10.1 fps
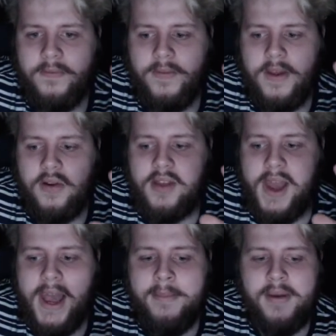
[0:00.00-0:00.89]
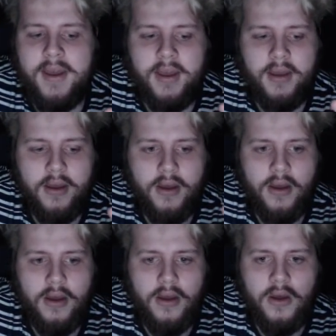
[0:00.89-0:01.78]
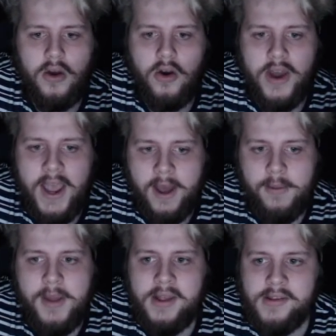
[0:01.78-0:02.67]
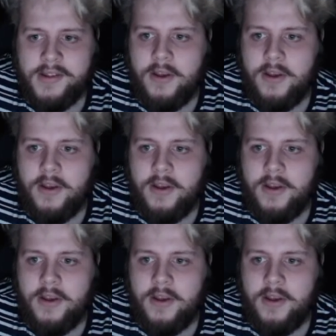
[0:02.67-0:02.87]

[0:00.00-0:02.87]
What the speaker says: there's a limit on how many skill